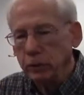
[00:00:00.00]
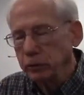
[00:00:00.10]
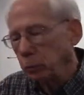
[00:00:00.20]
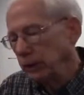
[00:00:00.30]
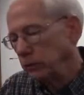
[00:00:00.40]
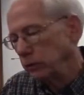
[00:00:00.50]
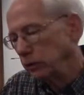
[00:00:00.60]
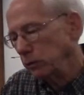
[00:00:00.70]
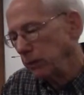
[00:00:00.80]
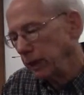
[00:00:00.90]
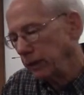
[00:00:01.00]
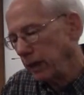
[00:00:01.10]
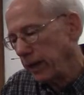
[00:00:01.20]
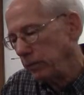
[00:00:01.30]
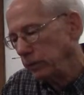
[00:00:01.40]
those Western Semitic
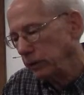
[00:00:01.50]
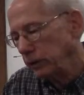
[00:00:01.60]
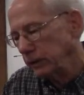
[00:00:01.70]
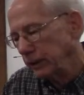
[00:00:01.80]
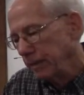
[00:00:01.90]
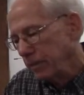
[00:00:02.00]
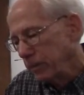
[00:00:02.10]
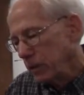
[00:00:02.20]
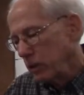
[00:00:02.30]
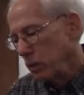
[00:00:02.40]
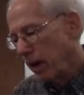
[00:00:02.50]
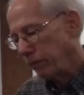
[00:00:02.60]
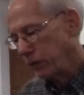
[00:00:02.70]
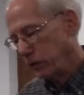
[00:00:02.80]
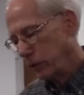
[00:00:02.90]
languages, you
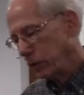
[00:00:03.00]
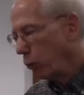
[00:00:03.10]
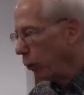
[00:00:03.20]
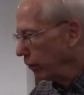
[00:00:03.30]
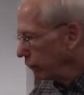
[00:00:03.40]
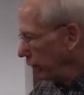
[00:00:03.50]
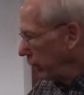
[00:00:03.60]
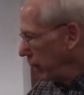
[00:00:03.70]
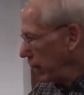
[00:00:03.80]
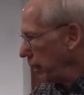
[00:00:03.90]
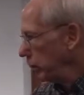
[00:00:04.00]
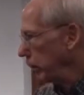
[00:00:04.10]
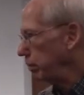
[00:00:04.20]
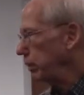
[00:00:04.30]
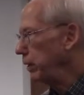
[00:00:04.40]
have this equivalent name
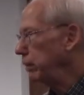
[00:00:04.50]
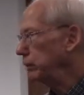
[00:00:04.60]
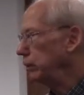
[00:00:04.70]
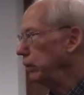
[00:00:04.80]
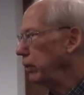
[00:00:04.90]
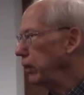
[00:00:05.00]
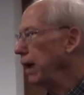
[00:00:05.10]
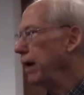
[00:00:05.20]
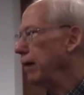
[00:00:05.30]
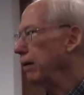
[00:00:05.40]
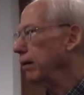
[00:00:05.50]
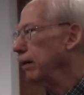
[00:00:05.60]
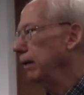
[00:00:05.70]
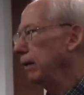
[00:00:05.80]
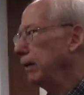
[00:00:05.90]
that appears, and there